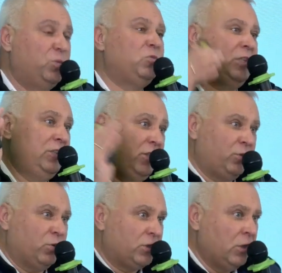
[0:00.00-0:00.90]
He had
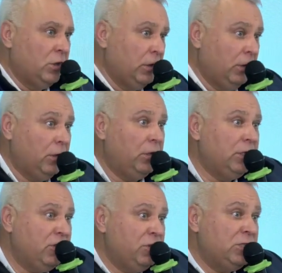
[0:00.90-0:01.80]
concussion. He had
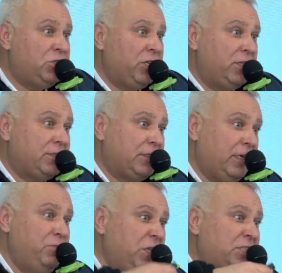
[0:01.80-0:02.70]
tinnitus, and
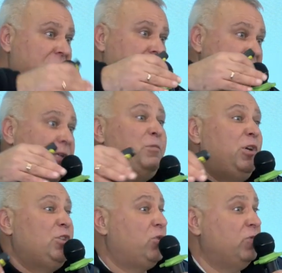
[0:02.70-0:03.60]
in
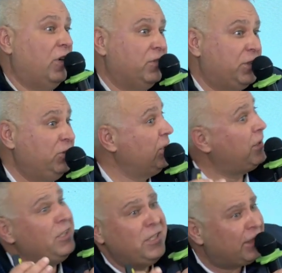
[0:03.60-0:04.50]
3 months he
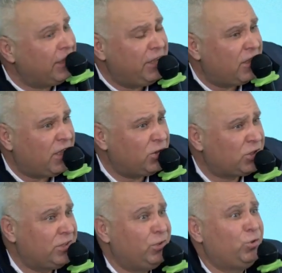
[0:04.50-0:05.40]
stabilized. He
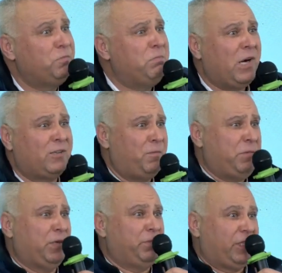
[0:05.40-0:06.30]
says, "Oh, I'm so
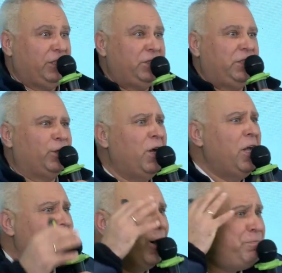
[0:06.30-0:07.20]
happy," and then
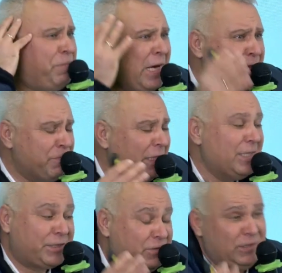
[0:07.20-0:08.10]
again.
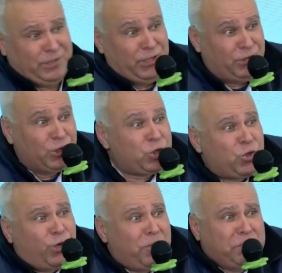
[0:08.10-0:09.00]

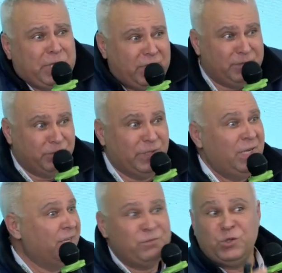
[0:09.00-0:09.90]
And he says, "I have
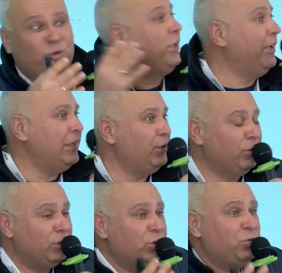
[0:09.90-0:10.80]
this like
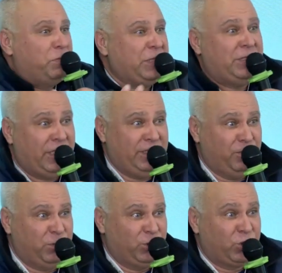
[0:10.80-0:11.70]
noise in my ears
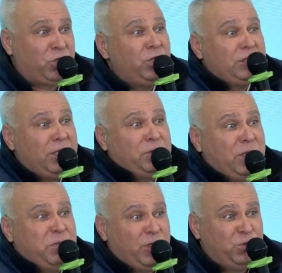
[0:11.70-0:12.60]
again." He had the
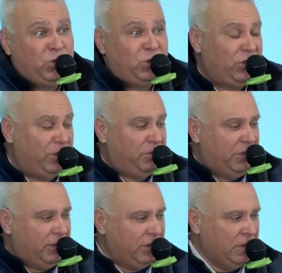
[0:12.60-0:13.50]
question,
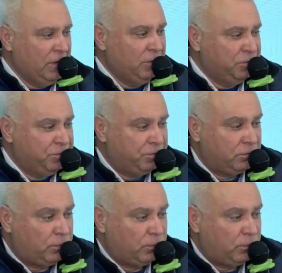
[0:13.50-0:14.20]
"What will I do?"